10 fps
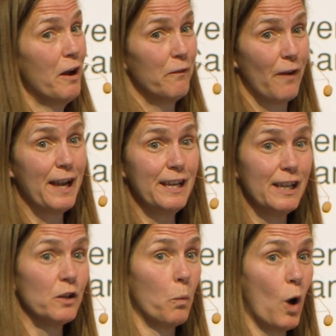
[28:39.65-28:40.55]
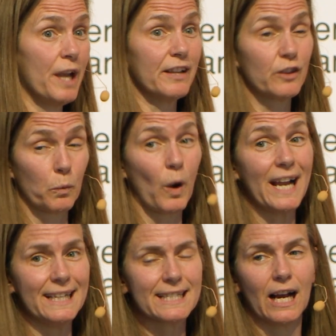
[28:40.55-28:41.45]
finding the one at the
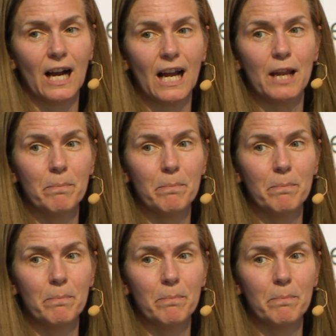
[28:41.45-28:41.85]
right time,